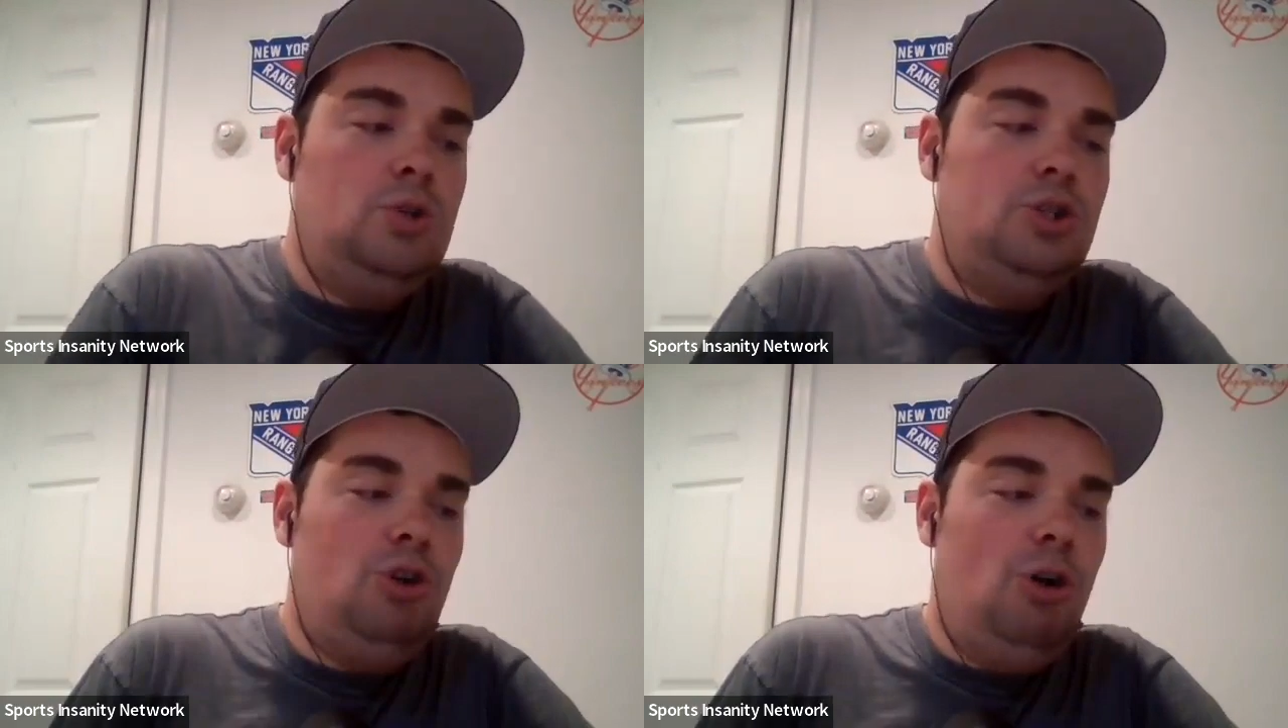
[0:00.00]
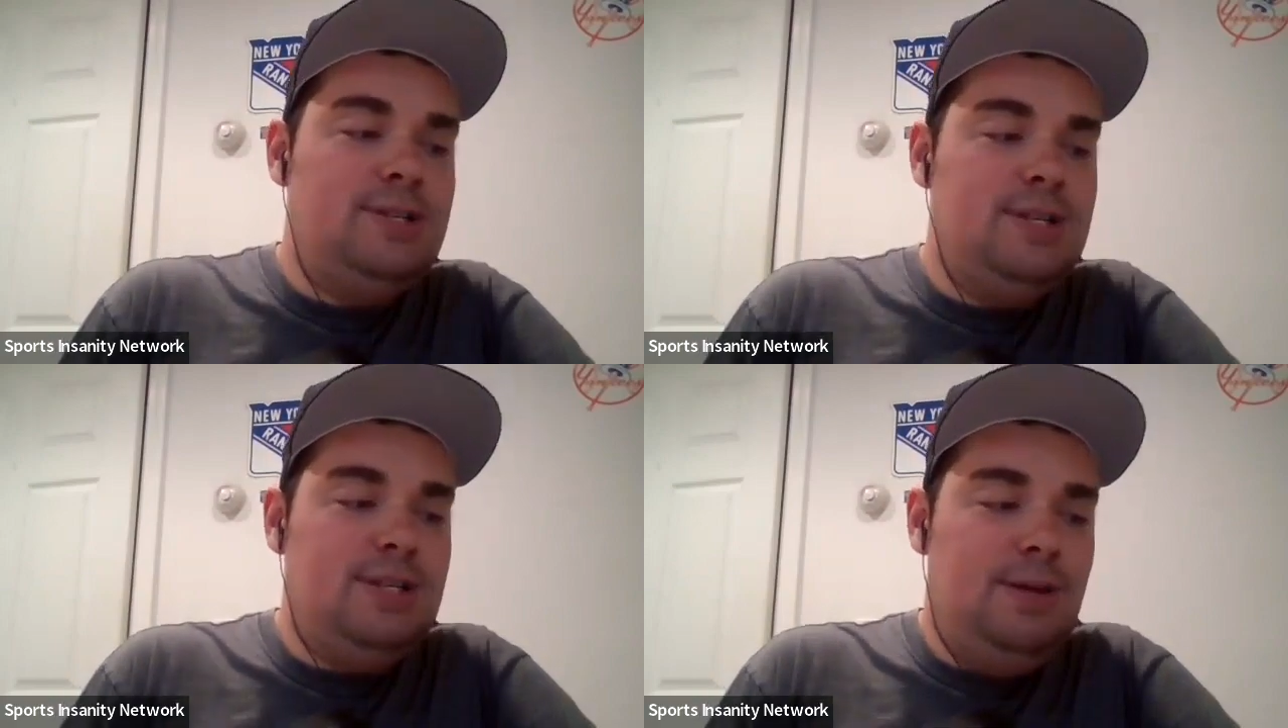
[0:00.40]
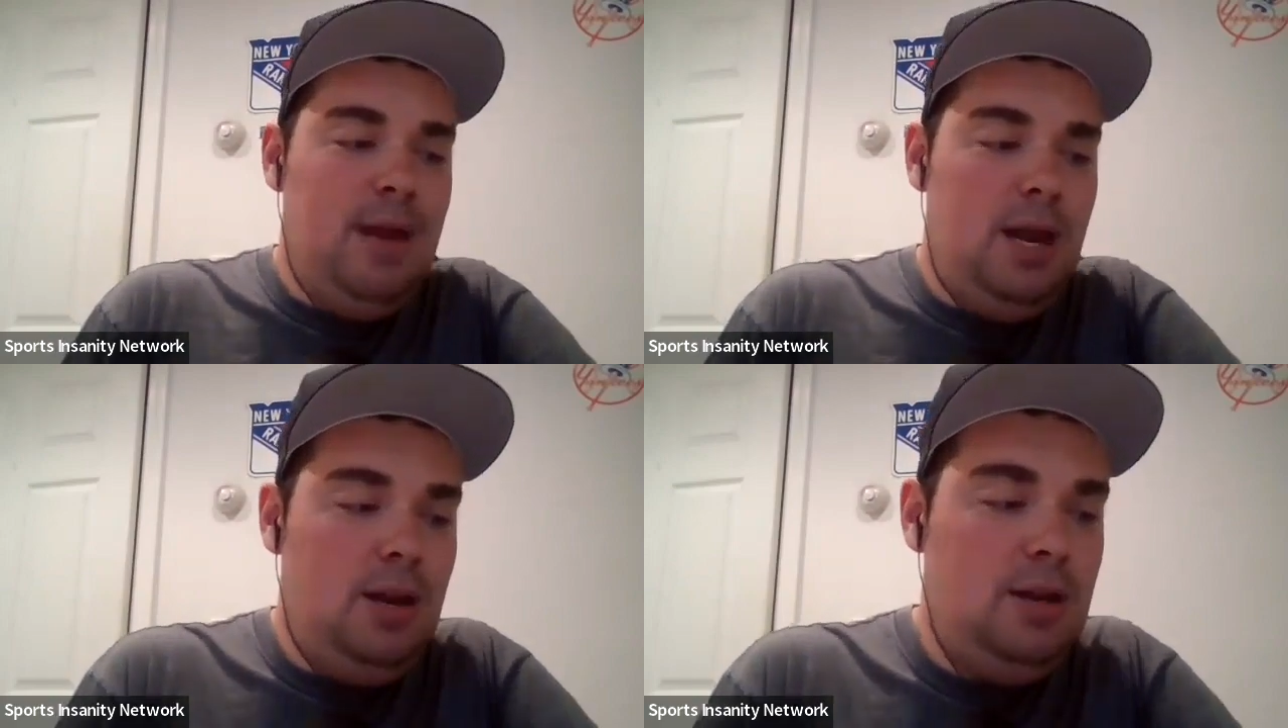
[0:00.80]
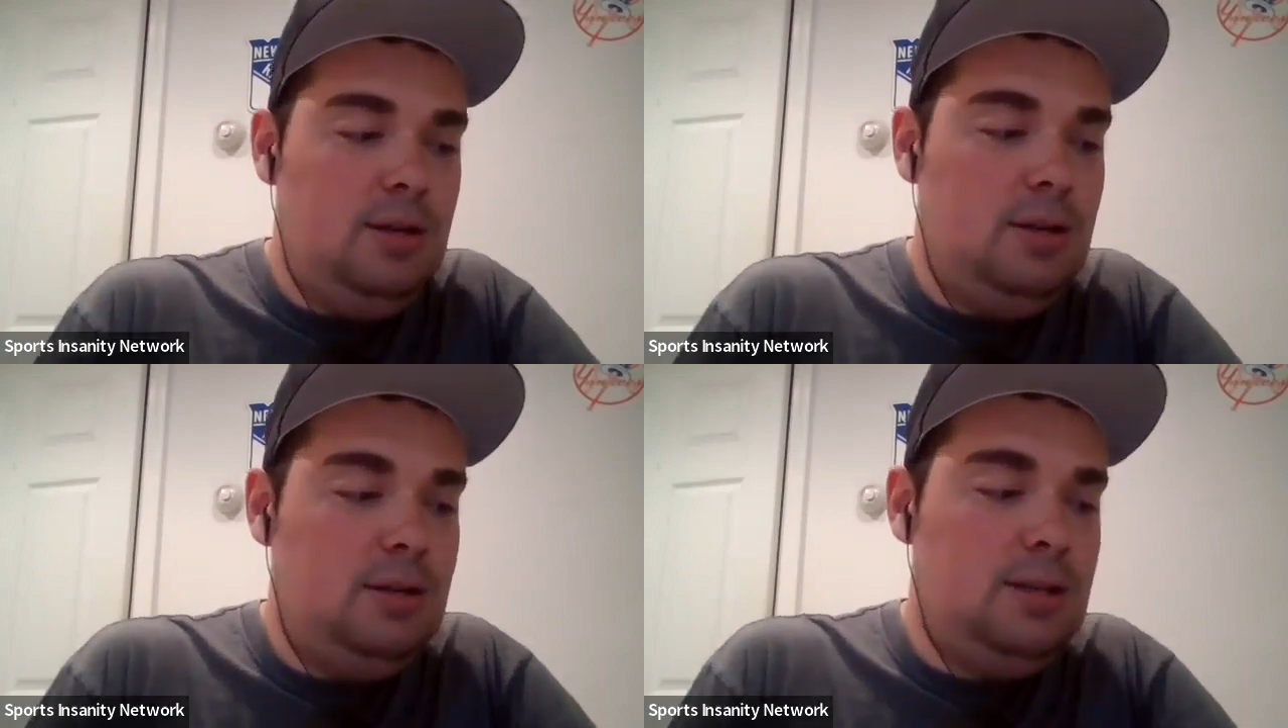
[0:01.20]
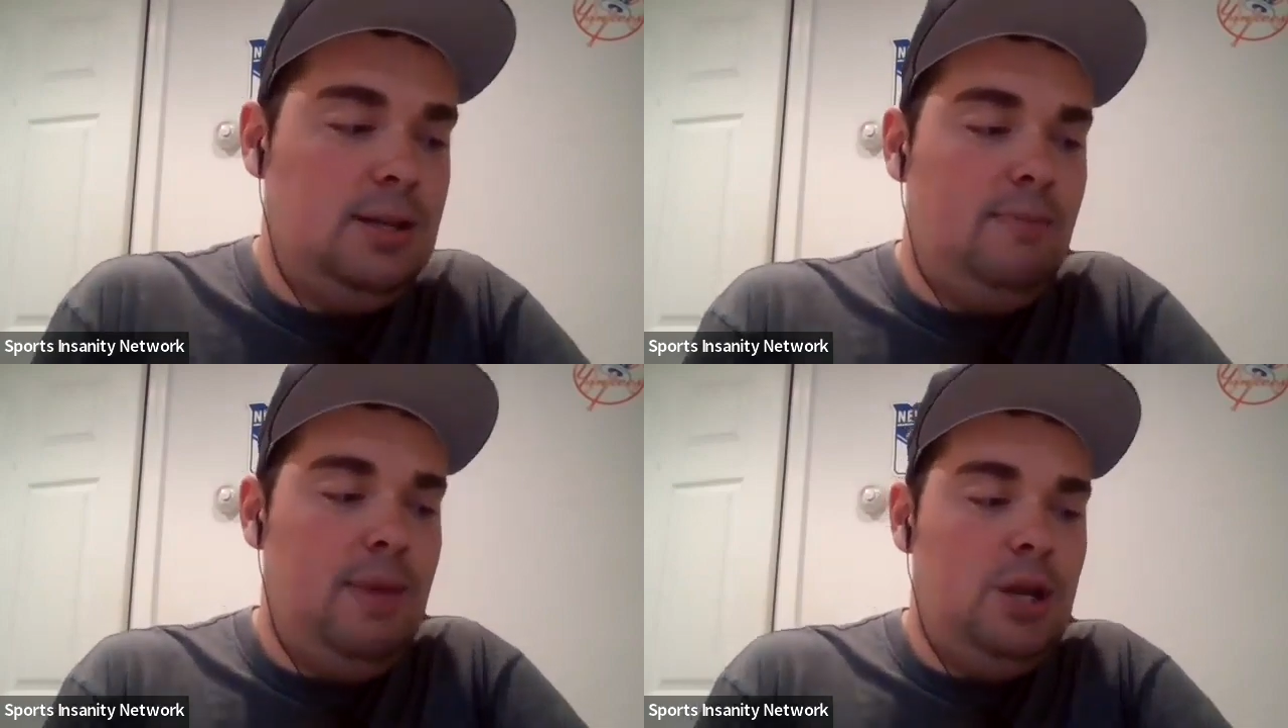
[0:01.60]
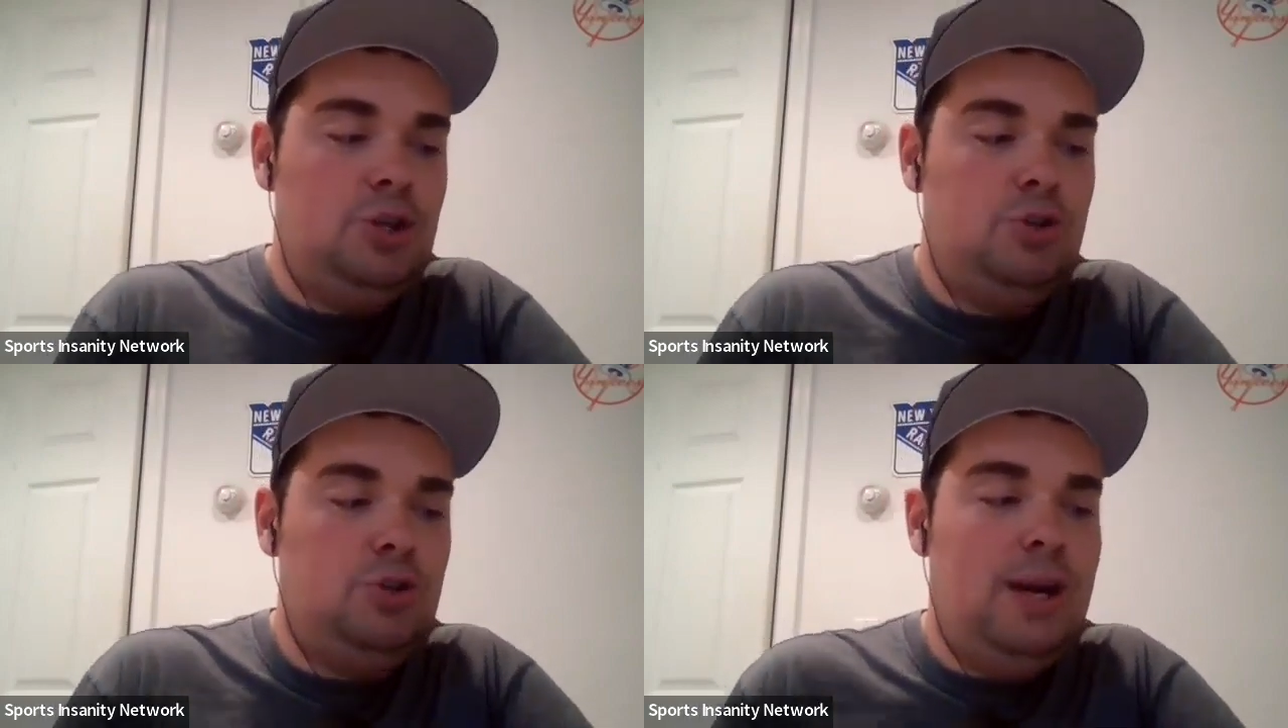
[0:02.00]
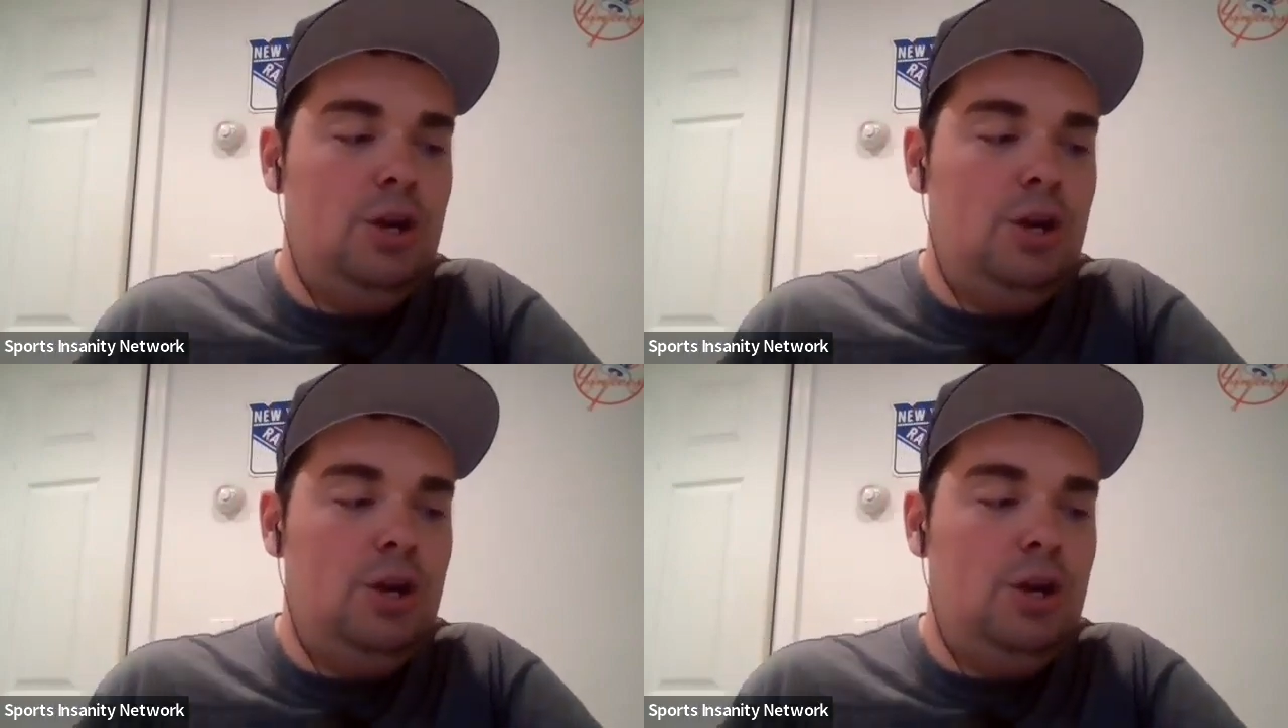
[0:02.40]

starting to diminish.